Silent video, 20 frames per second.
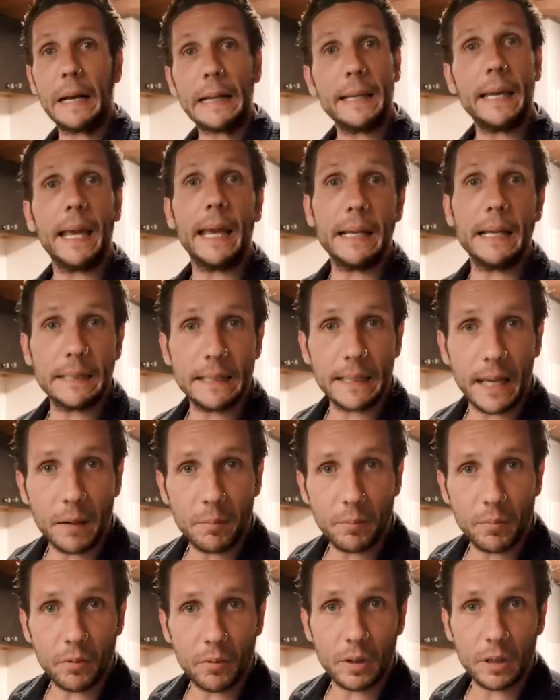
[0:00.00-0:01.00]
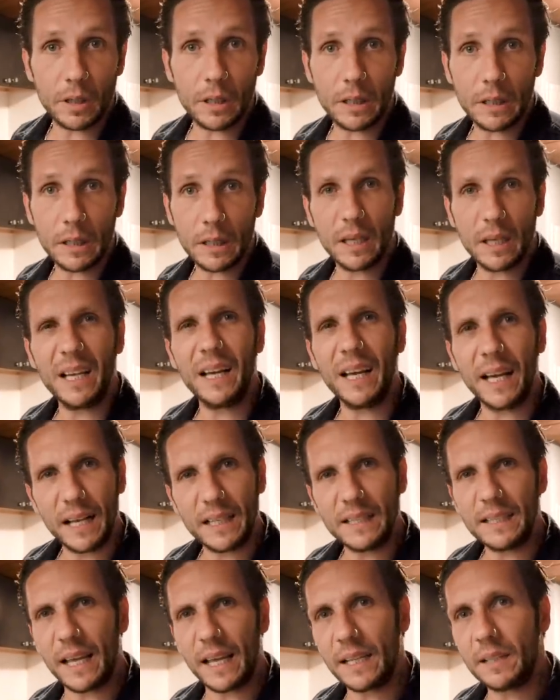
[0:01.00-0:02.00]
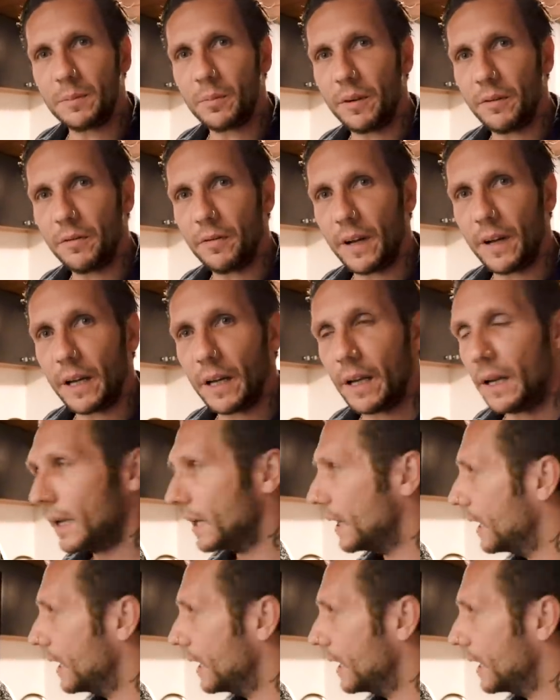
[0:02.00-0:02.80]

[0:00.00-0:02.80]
a cake skateboard. So yeah, that's pretty fitting